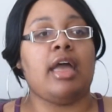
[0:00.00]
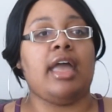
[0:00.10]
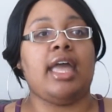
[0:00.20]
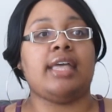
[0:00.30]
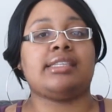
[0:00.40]

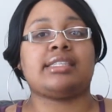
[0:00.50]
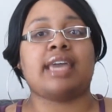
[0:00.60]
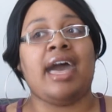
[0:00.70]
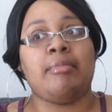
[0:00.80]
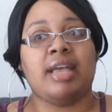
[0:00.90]
And
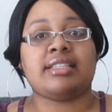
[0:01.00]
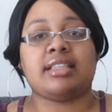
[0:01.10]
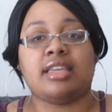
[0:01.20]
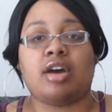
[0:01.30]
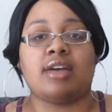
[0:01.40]
Scott
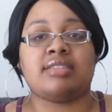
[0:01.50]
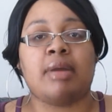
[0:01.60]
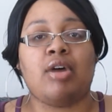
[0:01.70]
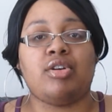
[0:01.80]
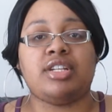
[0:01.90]
basically calls
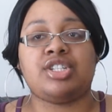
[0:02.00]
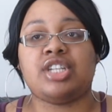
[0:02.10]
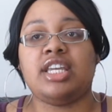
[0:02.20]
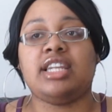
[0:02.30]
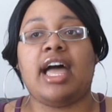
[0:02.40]
him out on his
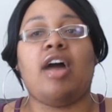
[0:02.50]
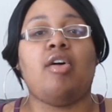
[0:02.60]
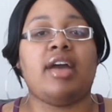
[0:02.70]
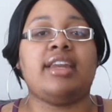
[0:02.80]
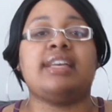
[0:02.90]
shit. Like,
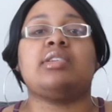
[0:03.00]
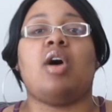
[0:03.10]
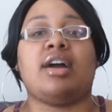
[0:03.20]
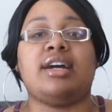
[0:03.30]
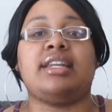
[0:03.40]
okay, that's
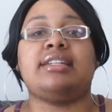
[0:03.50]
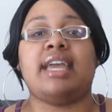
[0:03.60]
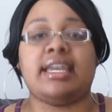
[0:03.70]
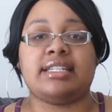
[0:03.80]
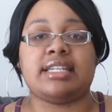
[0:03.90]
all good and
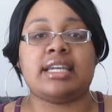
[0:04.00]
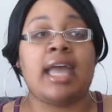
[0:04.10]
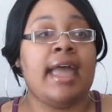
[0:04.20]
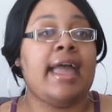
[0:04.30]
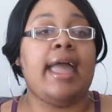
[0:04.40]
dandy.
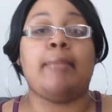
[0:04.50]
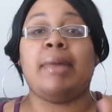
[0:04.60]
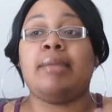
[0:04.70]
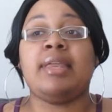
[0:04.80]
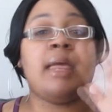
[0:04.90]
And
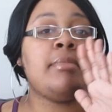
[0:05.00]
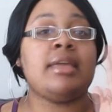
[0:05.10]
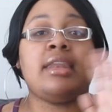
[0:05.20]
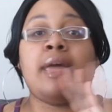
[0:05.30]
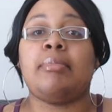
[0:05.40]
maybe that
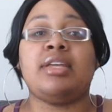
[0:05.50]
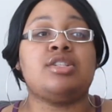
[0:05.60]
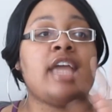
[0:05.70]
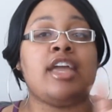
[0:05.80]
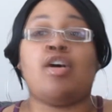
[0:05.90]
me and that
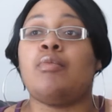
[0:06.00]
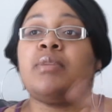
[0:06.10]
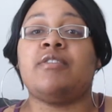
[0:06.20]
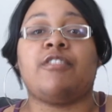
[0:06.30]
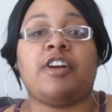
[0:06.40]
bitch ain't gonna
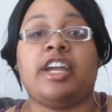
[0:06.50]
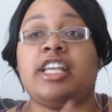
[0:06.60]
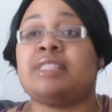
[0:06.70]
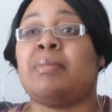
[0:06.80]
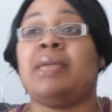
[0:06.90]
be
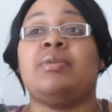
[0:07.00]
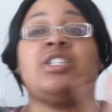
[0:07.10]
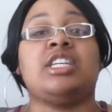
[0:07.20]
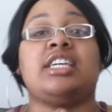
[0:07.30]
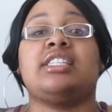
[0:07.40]
friends. Maybe
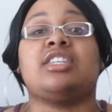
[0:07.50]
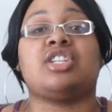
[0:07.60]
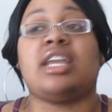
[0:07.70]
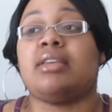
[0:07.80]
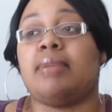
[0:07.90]
she is a
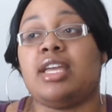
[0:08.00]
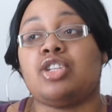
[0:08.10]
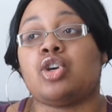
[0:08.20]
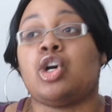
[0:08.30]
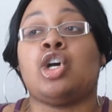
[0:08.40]
shady
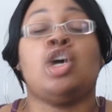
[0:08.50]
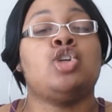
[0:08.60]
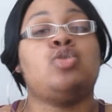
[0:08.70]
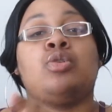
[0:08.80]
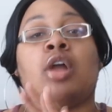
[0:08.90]
bitch or
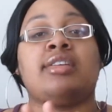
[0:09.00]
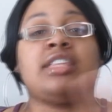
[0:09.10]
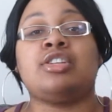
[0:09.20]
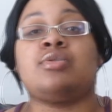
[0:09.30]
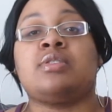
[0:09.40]
doing all the
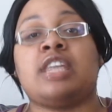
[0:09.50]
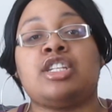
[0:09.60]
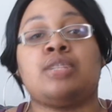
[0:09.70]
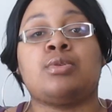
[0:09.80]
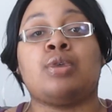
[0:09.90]
things you
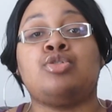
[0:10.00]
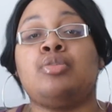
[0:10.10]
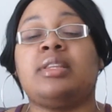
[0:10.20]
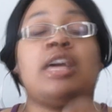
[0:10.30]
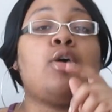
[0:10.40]
said she was gonna
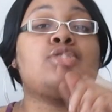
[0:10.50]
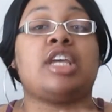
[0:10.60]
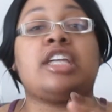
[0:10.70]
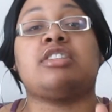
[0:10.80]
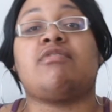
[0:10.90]
do. But that don't
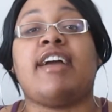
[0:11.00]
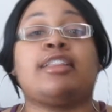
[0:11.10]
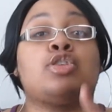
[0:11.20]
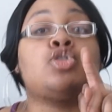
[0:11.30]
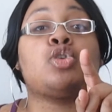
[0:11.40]
change the
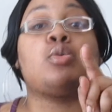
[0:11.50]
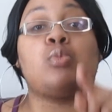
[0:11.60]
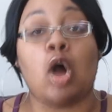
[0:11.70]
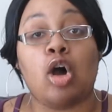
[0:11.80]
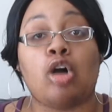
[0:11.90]
fact that you're
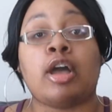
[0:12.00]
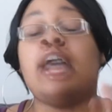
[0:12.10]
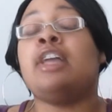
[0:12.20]
wrong.